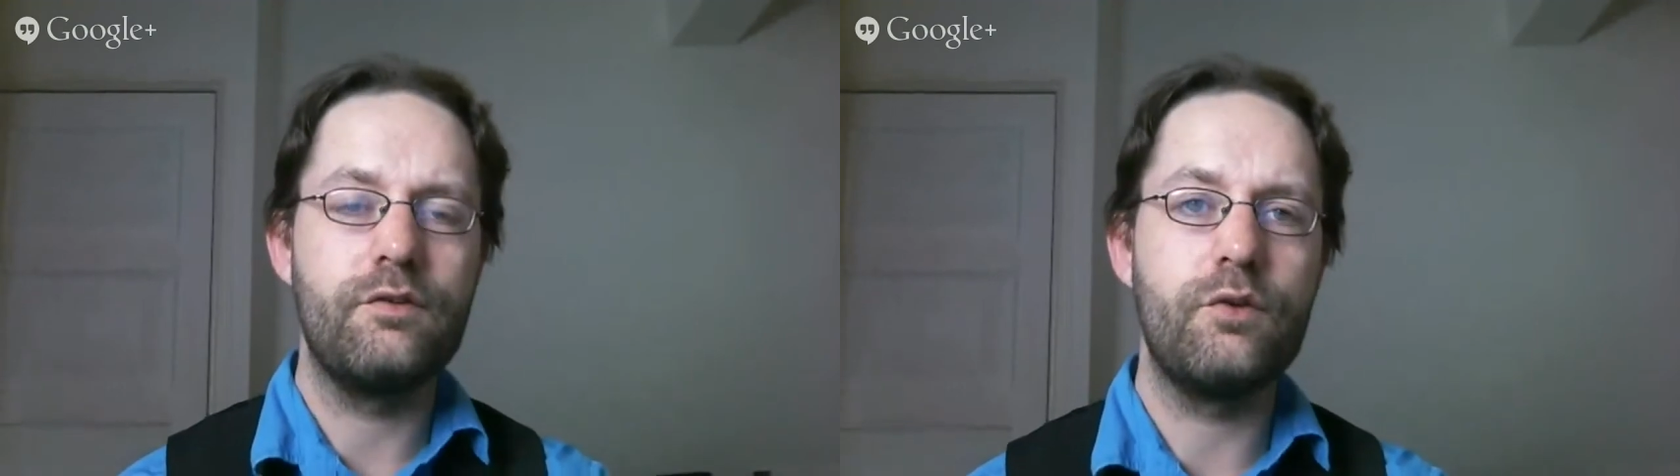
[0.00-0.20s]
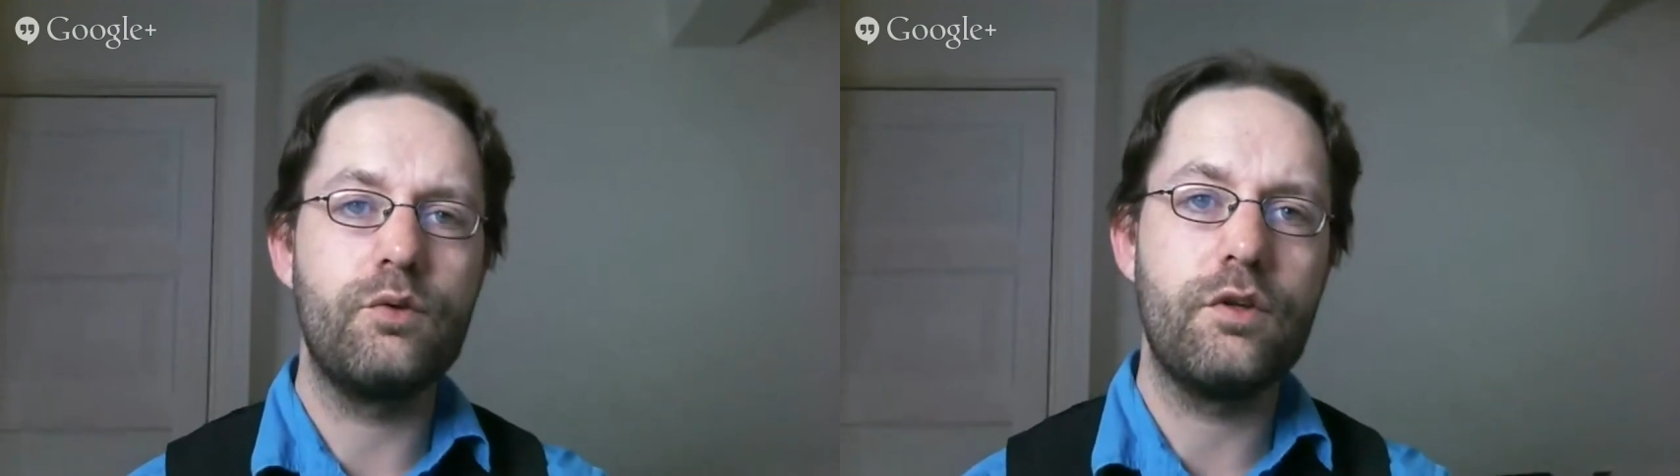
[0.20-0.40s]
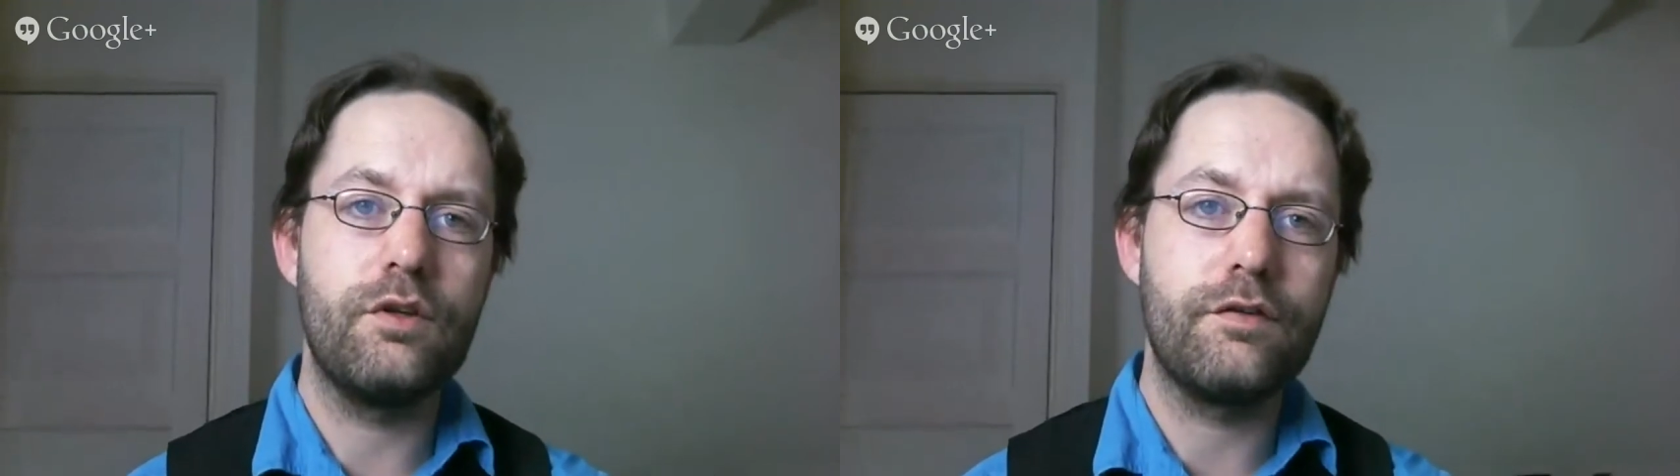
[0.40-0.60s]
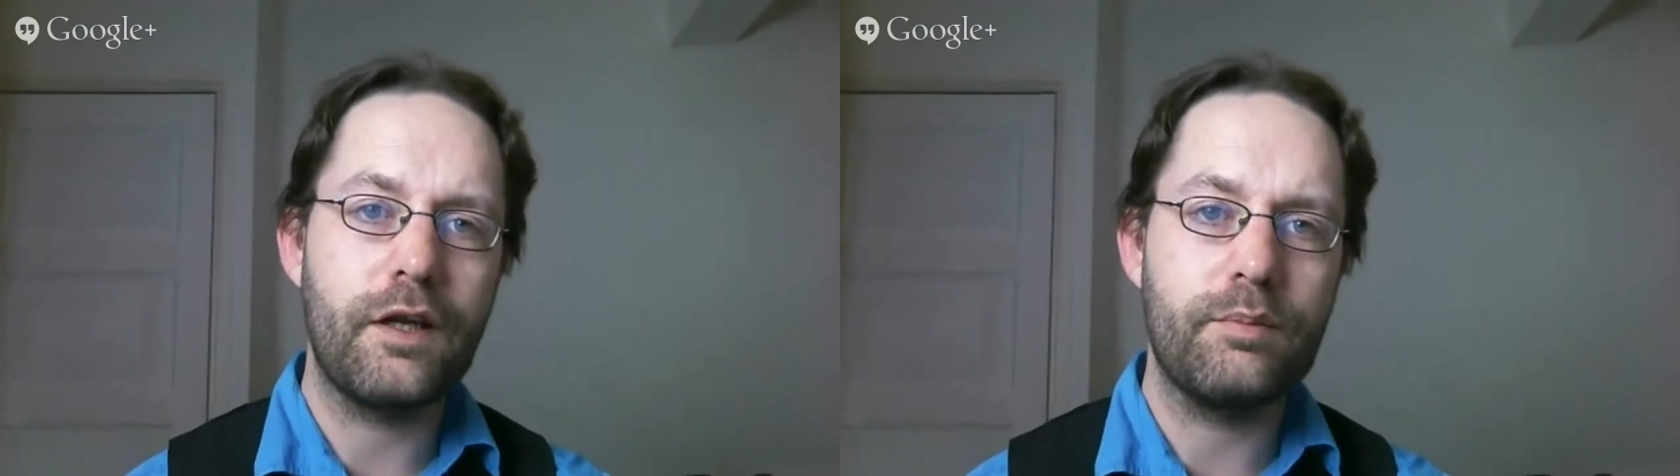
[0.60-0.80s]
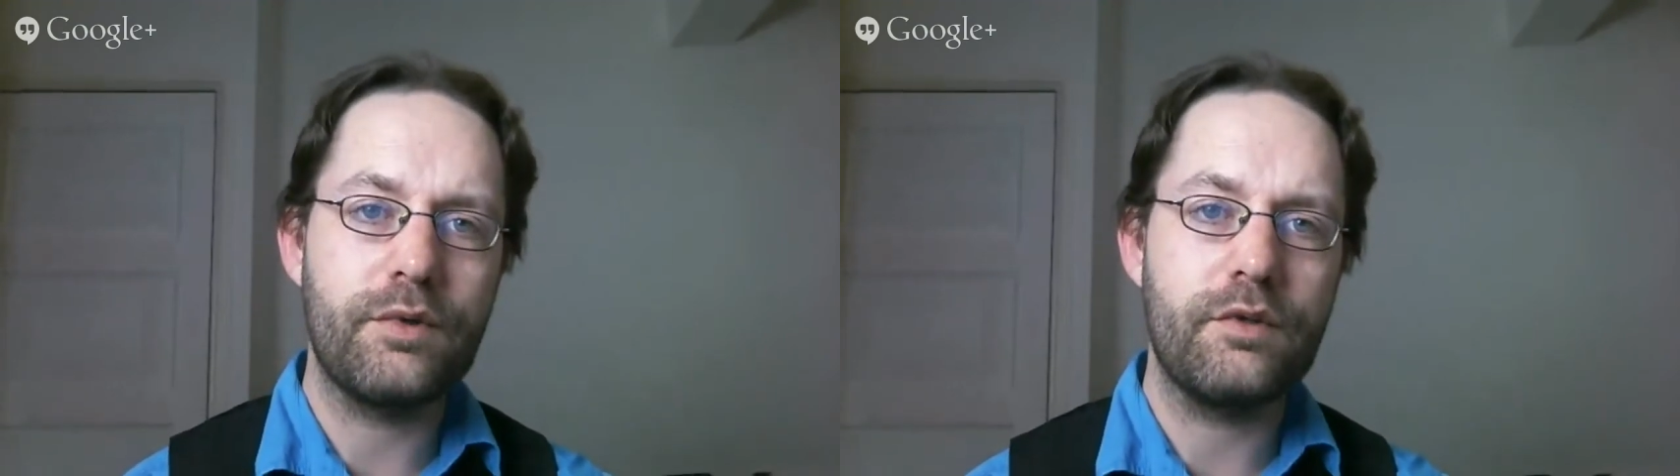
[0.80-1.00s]
to the
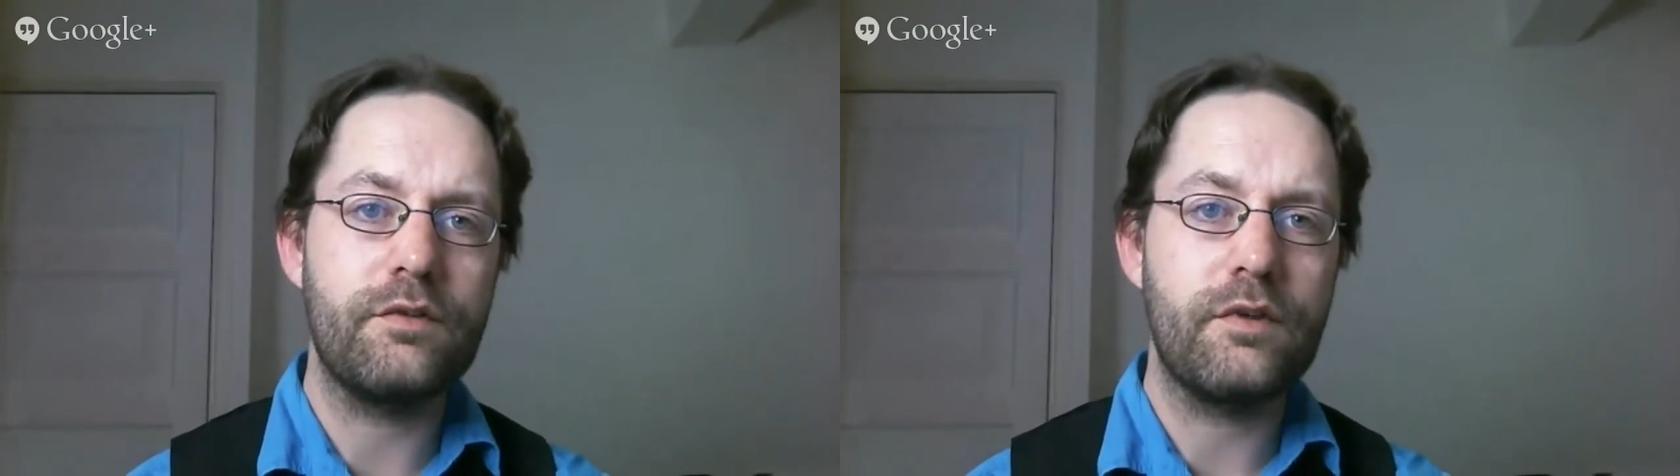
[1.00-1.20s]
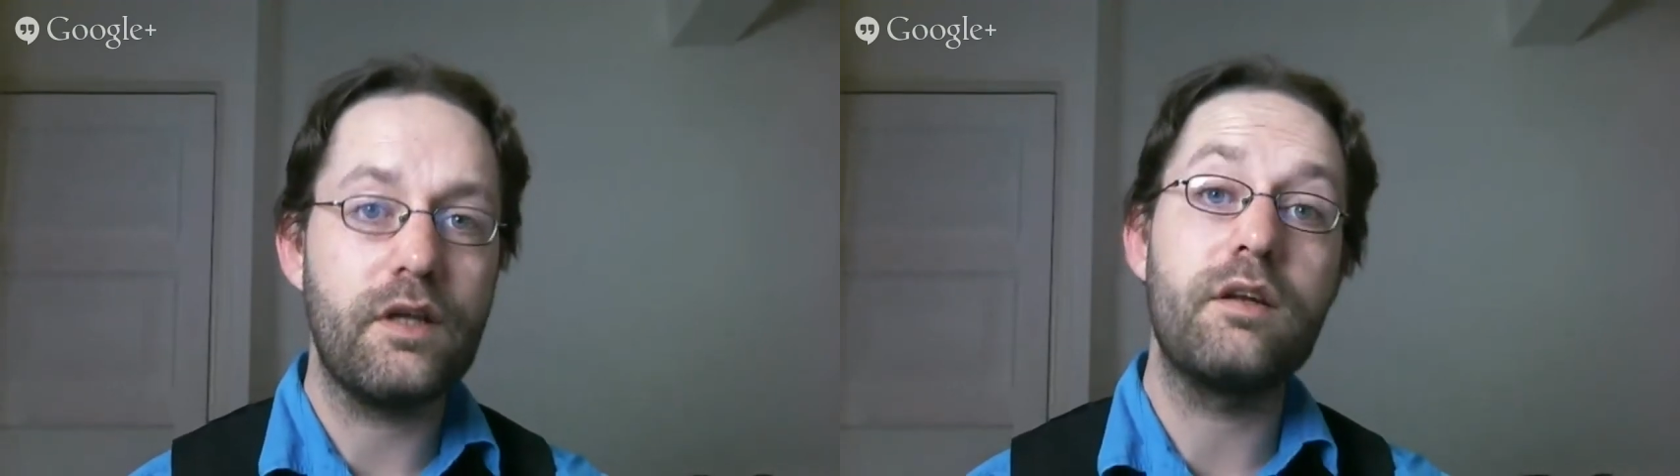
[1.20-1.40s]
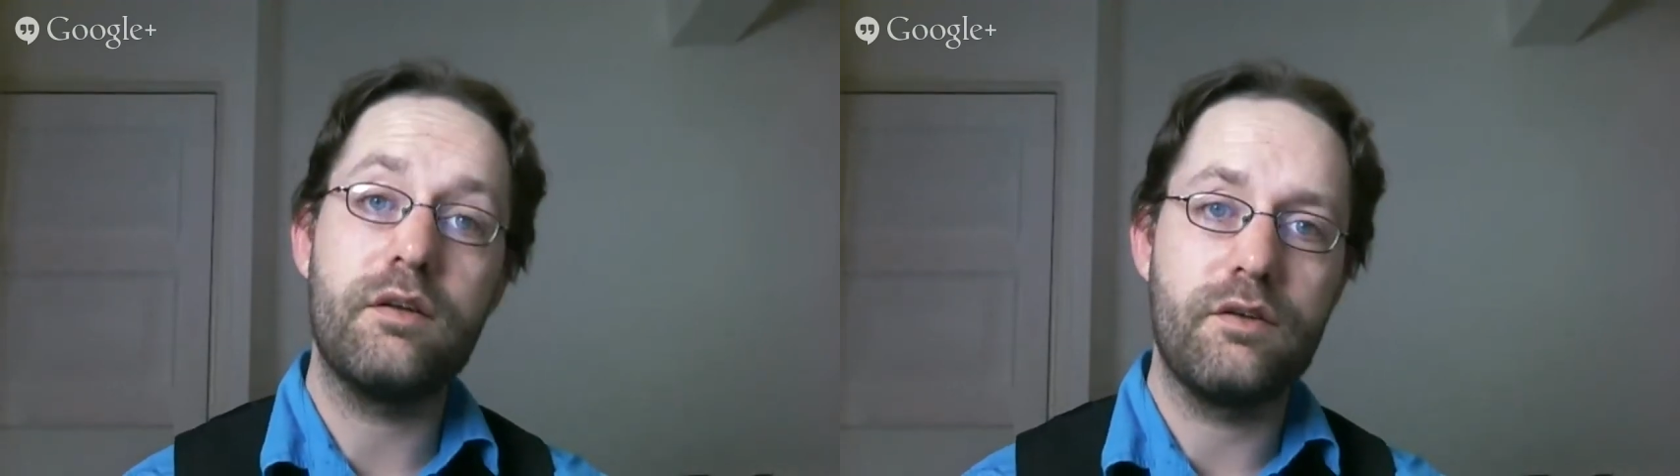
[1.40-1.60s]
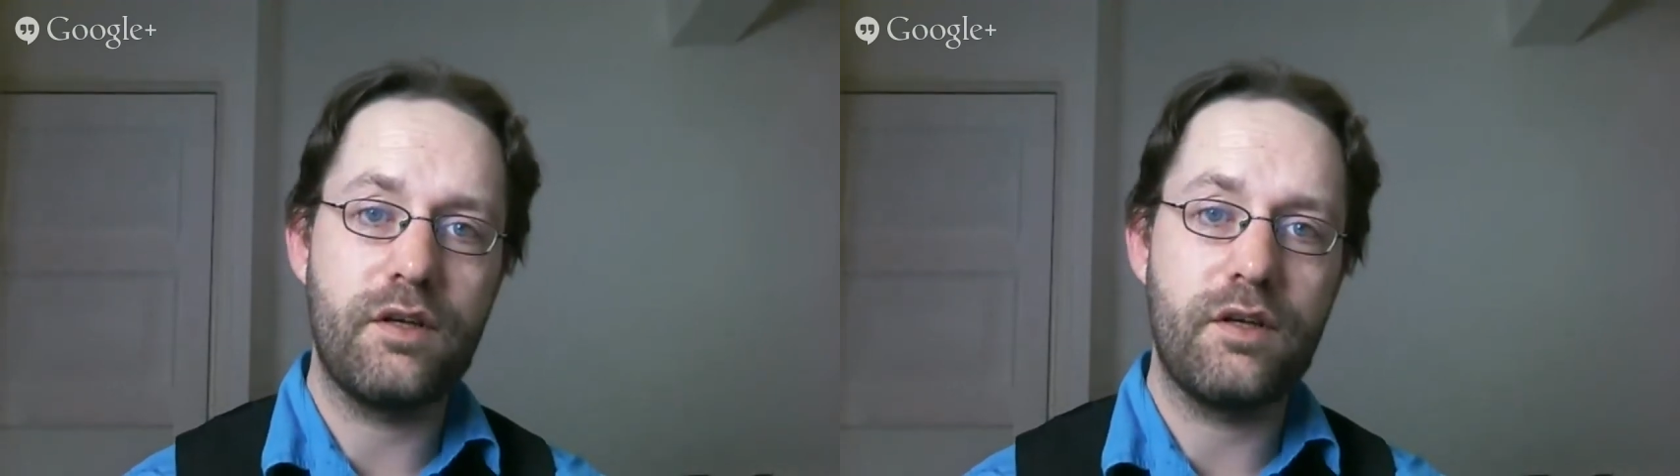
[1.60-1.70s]
developers and